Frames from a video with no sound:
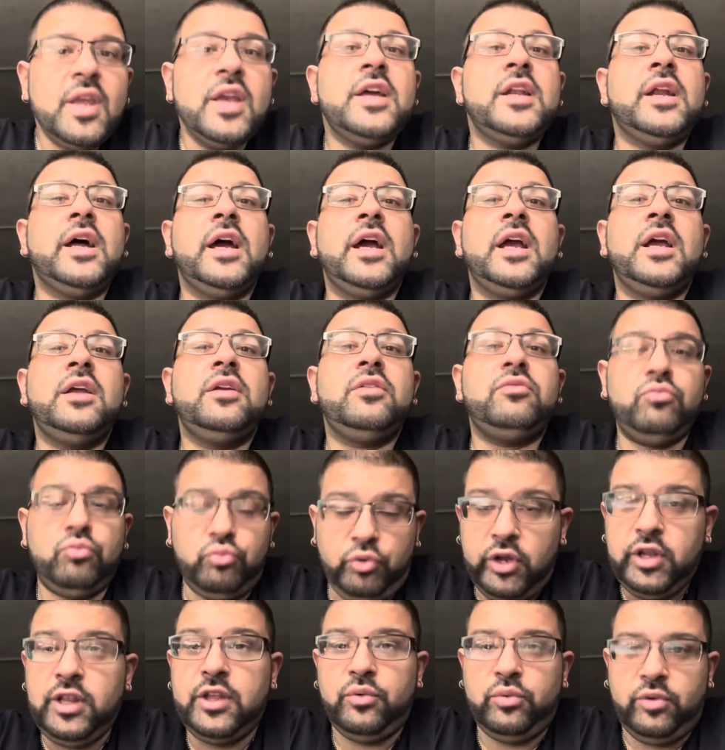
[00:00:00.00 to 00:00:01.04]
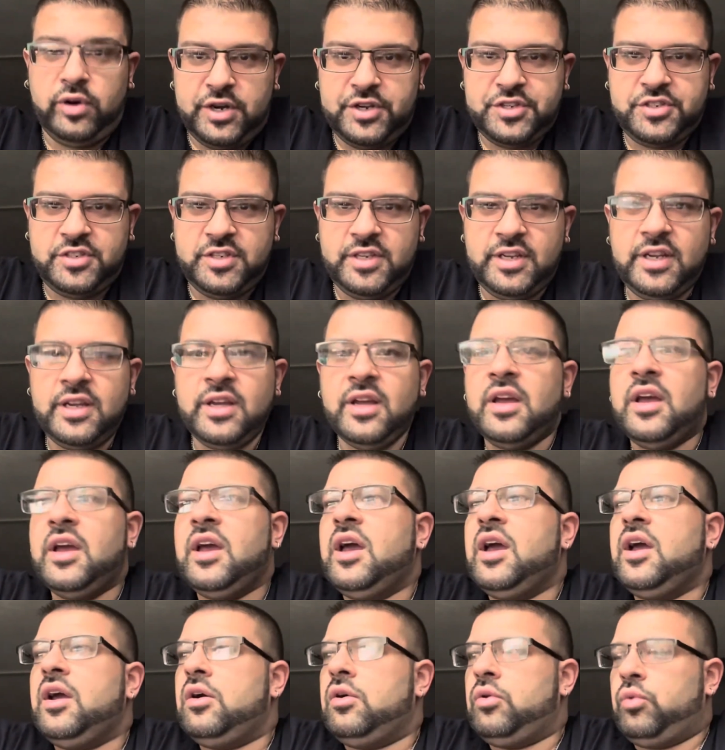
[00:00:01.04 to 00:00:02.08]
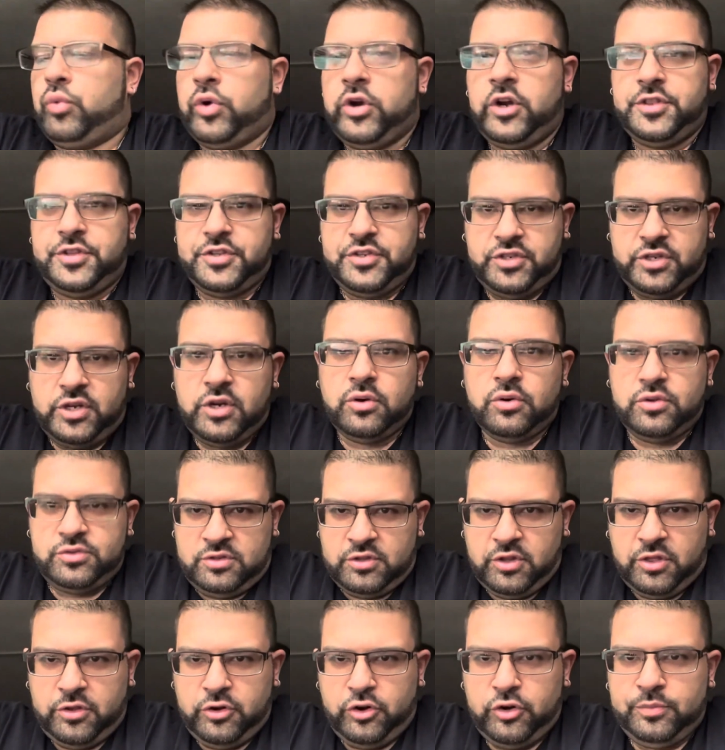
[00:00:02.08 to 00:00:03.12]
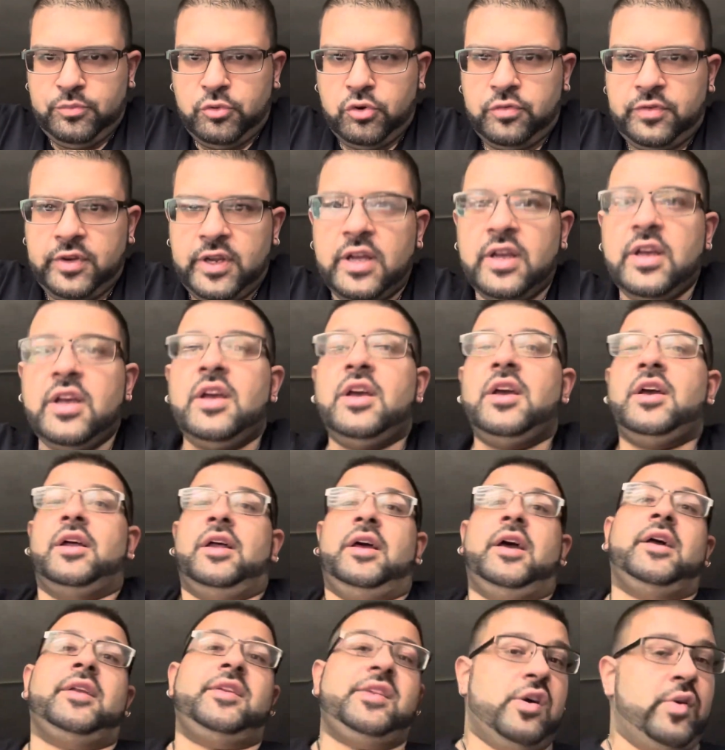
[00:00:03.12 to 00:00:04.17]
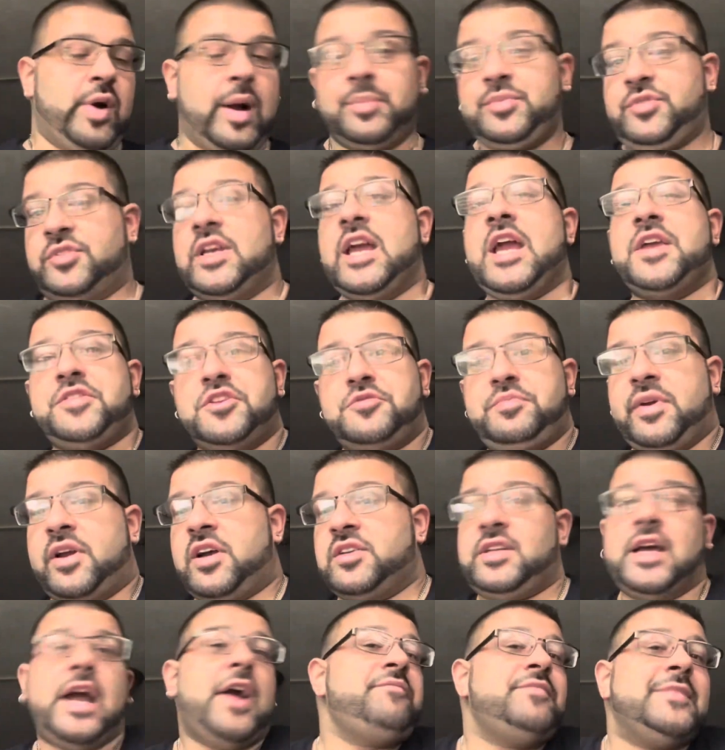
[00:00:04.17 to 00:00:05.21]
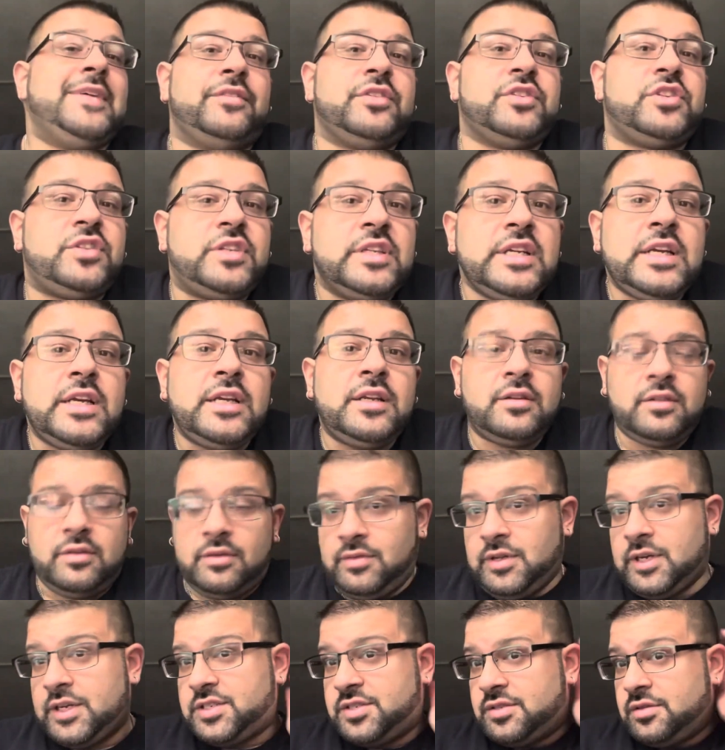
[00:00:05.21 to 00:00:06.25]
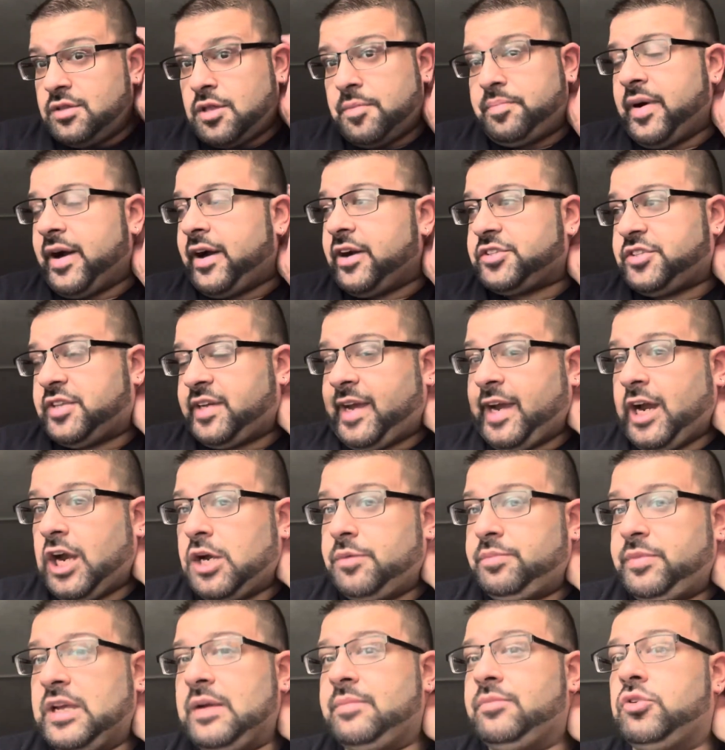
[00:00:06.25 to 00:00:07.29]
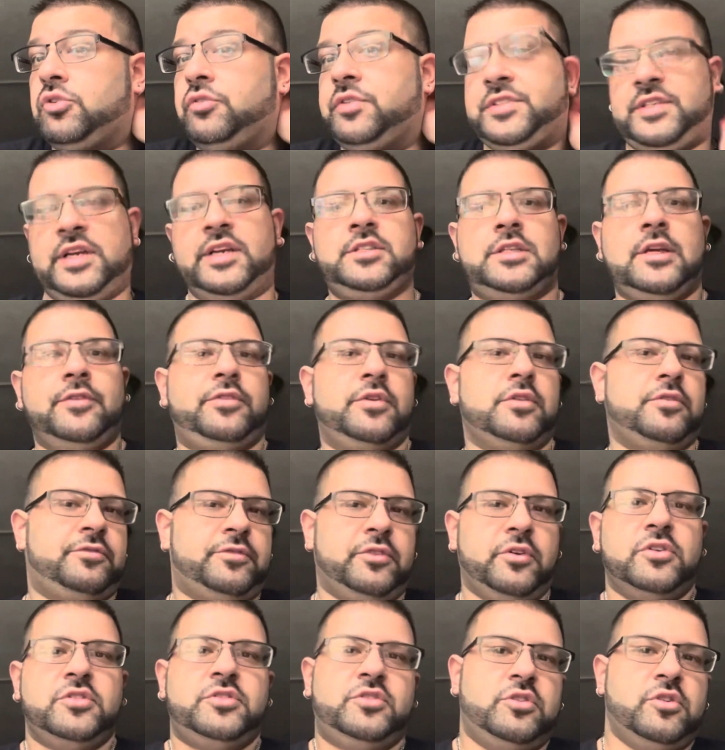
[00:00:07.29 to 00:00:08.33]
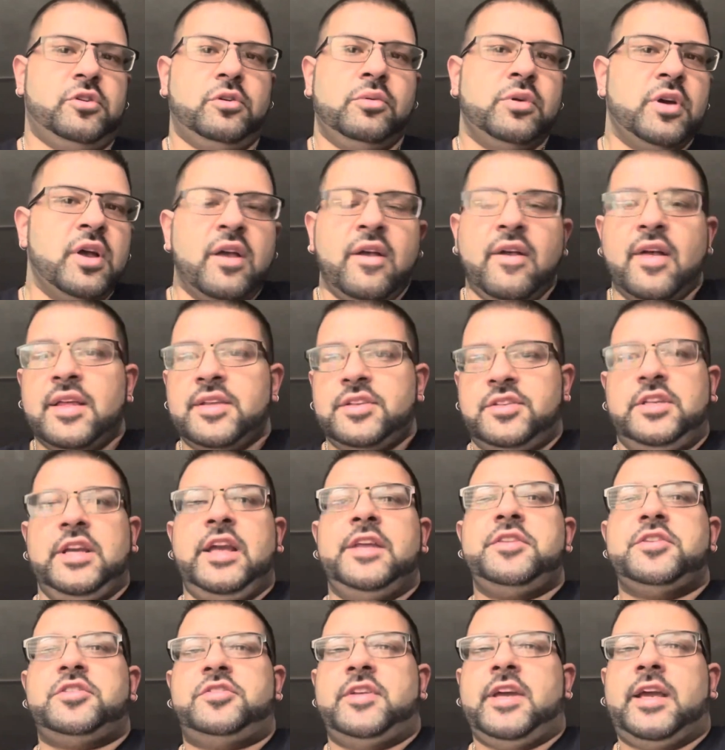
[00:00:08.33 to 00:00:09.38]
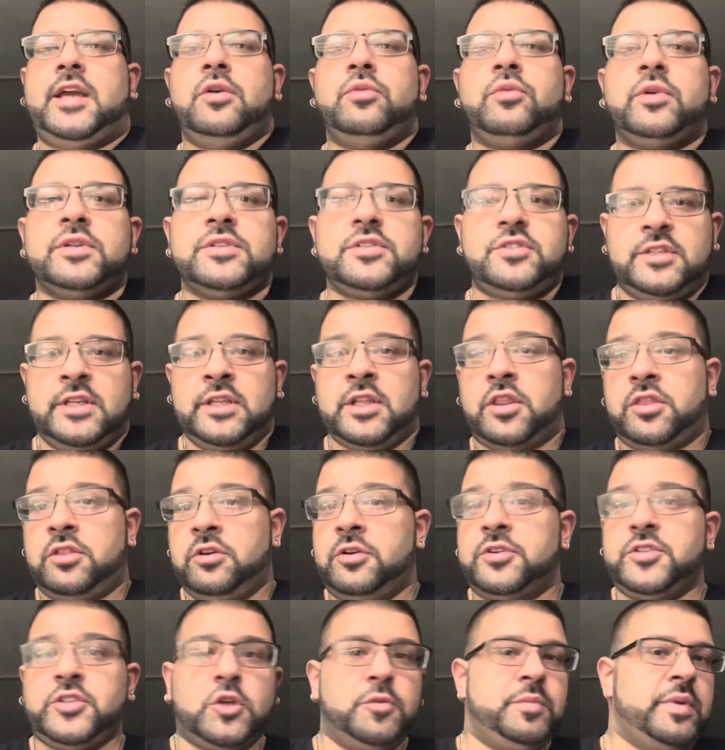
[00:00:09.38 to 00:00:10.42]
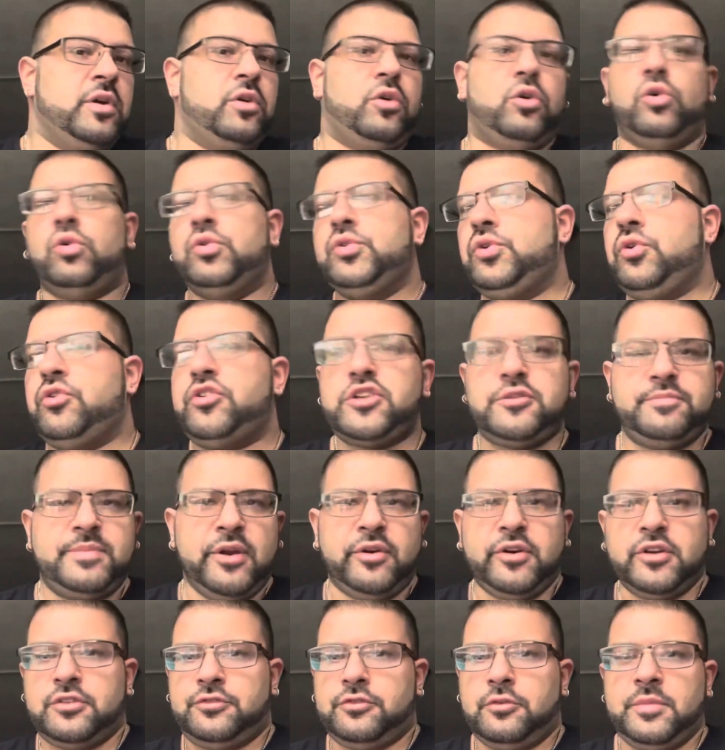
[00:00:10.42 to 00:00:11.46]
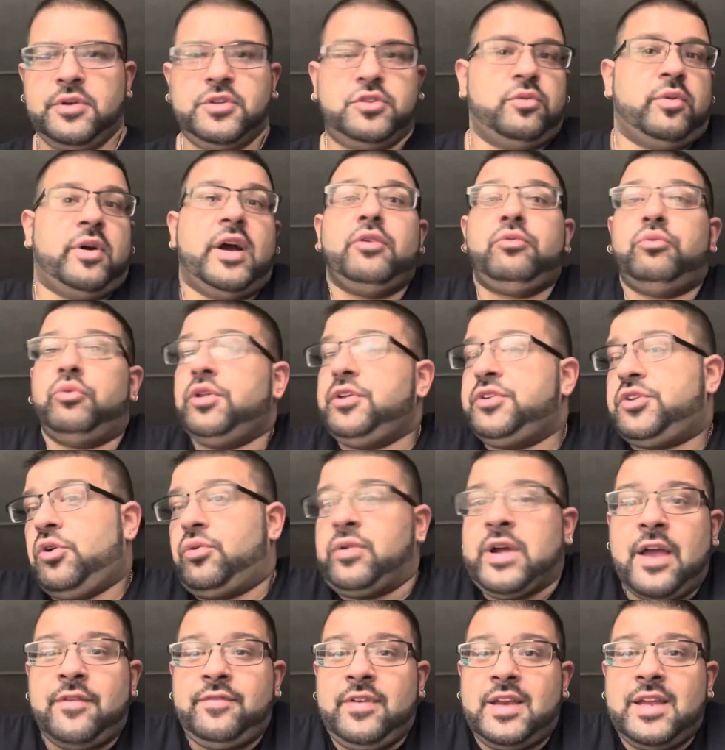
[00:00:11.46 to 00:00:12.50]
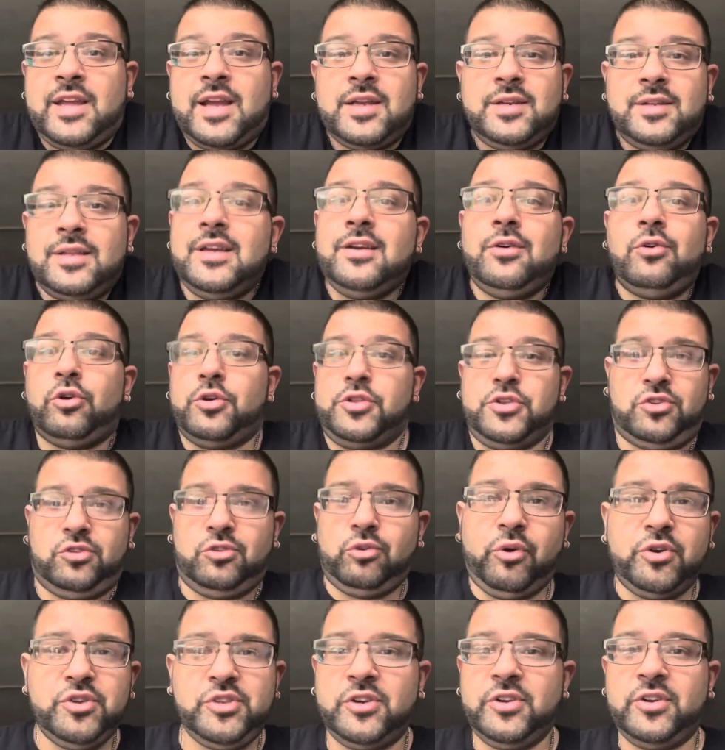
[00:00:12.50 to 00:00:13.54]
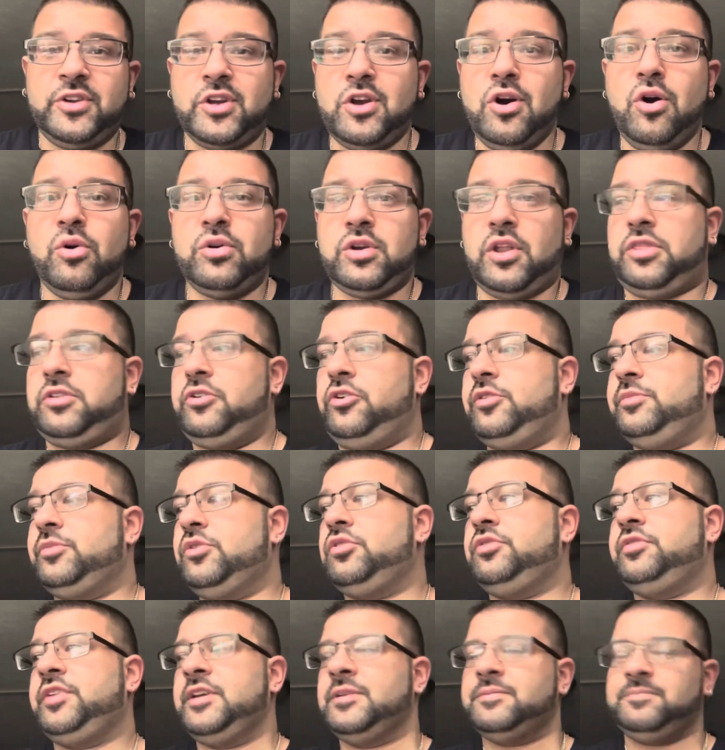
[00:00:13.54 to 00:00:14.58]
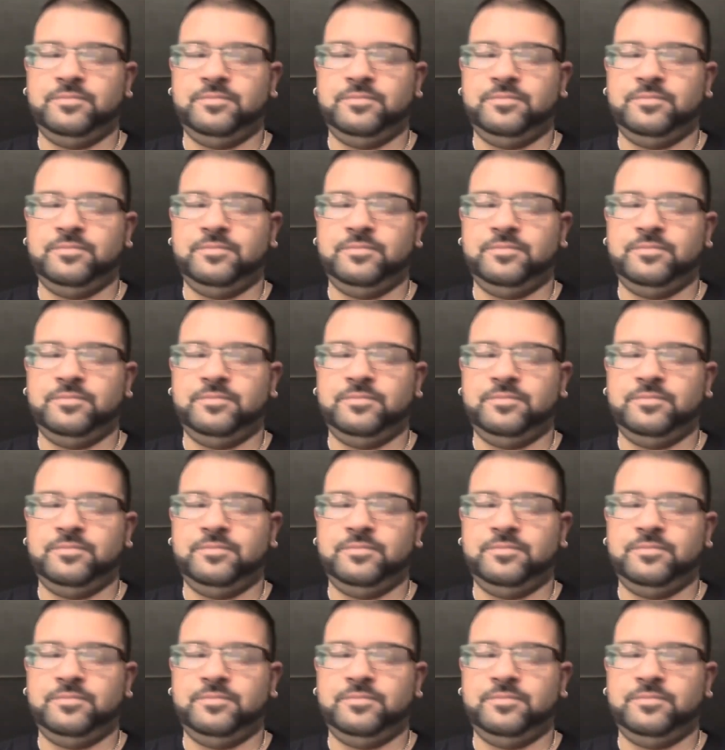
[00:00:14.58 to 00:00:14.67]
I really want to see where this goes in the third movie. And now I'm saying this because I've never seen the Pirates of the Caribbean movies, except for the first. So seeing the second one, seeing the third is going to be a whole new experience for me. So I really don't have any idea where the story is going to go in the third movie.